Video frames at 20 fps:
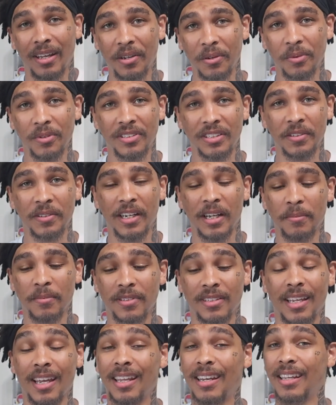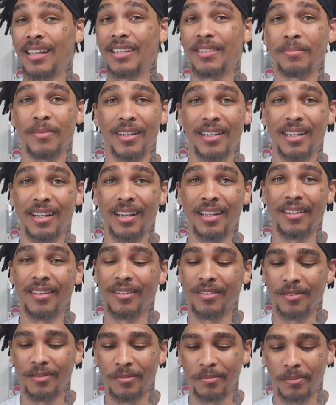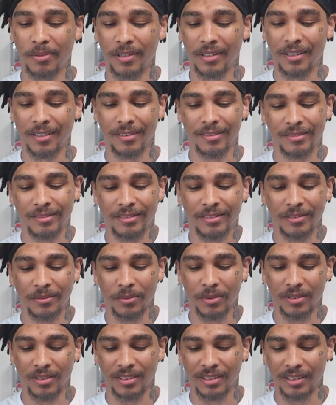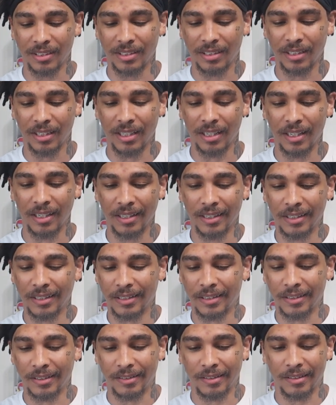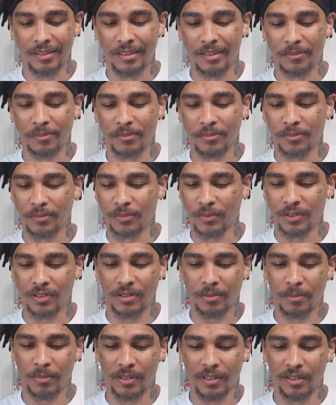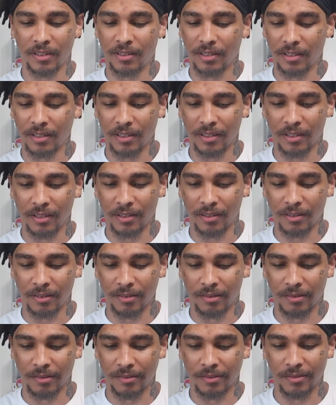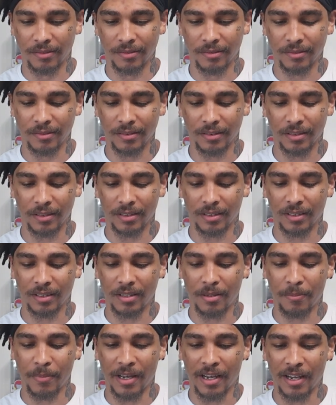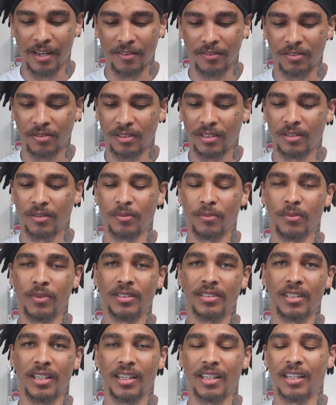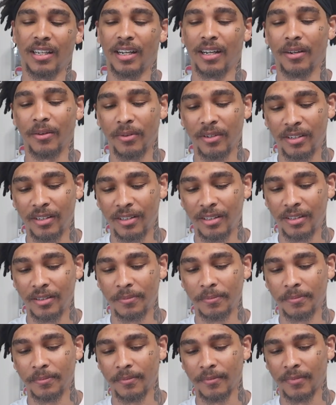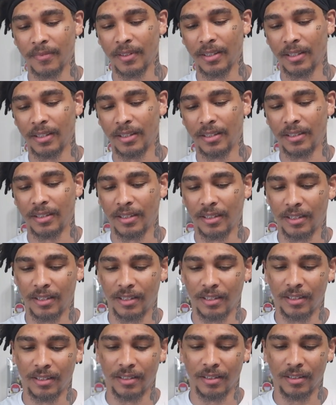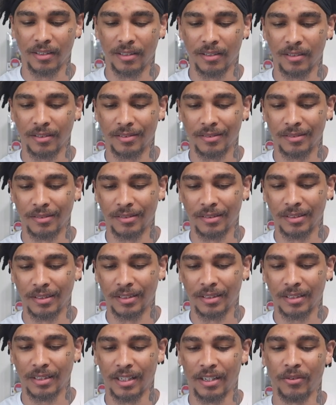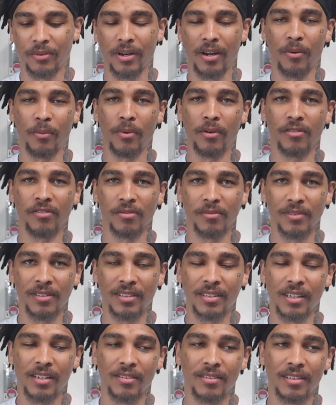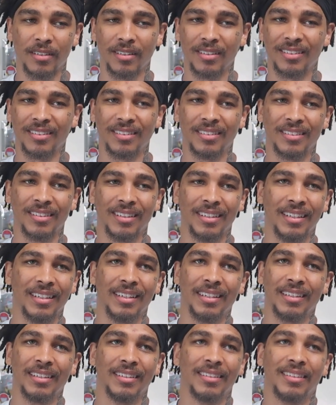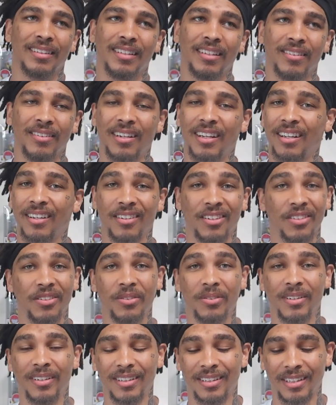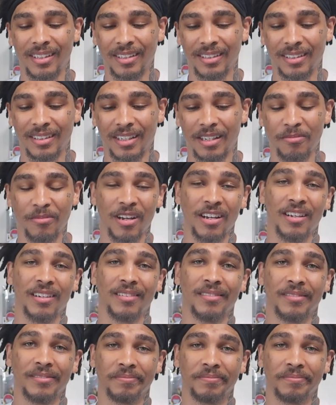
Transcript: we'll see what happens. KD is my guy though, but we'll see. What's the big thing here? The Mavs re-signed Kyrie. They got Grant Williams from the Celtics. They're not going to do anything, in my